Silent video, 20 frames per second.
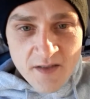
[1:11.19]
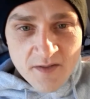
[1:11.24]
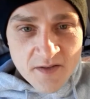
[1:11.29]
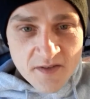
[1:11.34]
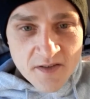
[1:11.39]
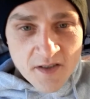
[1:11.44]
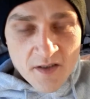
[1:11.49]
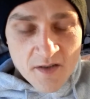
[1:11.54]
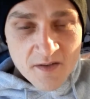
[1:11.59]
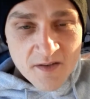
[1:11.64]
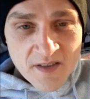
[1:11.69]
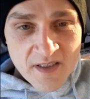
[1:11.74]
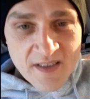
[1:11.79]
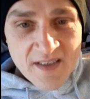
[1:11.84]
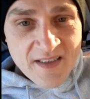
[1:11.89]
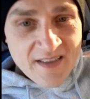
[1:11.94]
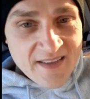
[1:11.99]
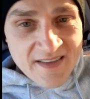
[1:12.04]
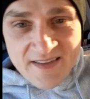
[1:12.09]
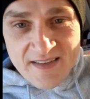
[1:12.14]
So
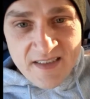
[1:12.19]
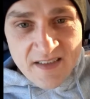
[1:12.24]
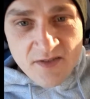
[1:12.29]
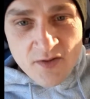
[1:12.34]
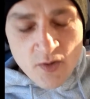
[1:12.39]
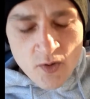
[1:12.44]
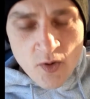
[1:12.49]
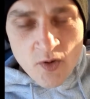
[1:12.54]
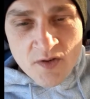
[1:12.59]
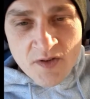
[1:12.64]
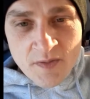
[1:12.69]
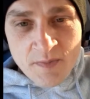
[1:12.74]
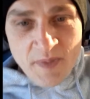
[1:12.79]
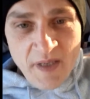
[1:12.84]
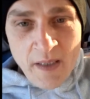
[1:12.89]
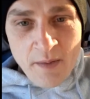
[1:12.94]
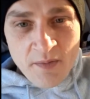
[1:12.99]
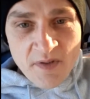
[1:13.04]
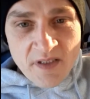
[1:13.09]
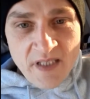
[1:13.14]
these tools will be
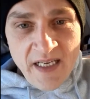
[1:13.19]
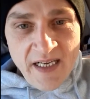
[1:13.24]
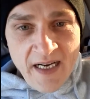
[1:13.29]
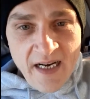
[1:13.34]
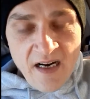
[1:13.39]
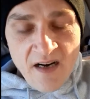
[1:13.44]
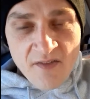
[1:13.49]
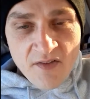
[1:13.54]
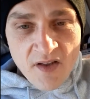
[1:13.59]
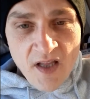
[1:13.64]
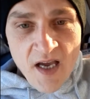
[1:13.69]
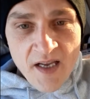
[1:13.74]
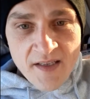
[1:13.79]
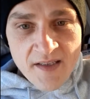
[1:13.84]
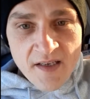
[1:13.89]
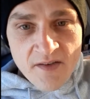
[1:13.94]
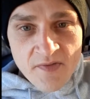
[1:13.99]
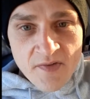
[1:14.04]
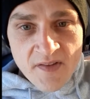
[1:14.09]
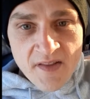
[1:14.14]
able to take care of a lot of
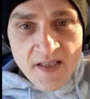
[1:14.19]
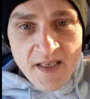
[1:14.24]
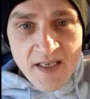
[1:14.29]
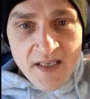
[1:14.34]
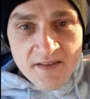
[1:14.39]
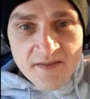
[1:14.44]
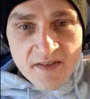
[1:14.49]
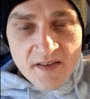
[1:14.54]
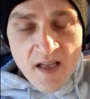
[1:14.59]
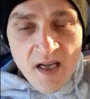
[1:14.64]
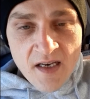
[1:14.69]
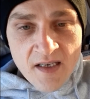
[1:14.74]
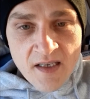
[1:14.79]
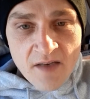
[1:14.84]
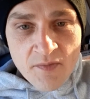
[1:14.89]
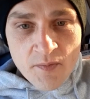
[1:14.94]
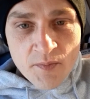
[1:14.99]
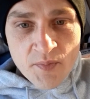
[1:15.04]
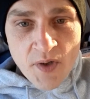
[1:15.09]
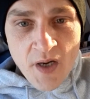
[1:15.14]
different things, a lot of
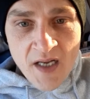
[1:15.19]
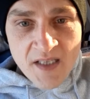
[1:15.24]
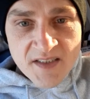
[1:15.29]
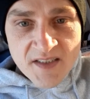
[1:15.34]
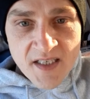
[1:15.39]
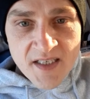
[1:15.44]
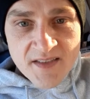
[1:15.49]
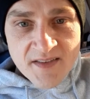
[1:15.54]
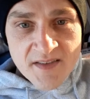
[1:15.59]
different projects.